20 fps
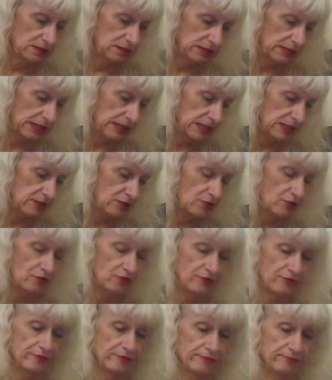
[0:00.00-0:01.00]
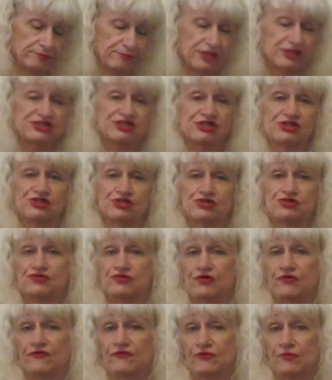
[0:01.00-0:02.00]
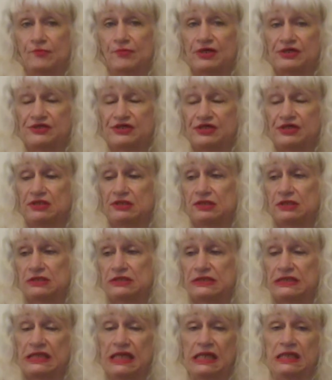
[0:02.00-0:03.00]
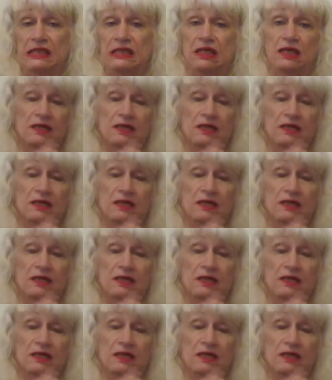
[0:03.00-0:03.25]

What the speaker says: Take possession of a body dead.